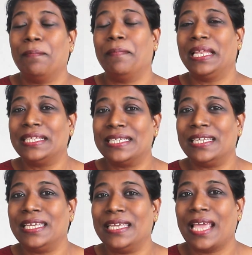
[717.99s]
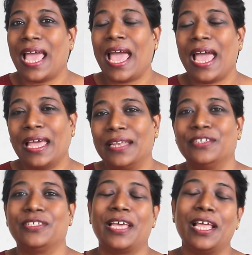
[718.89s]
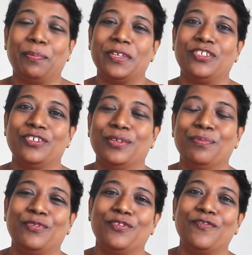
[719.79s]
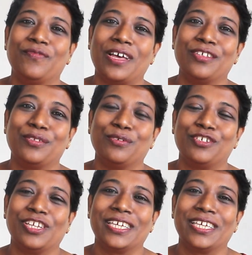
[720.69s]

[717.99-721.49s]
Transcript: mentally, and help us to improve our social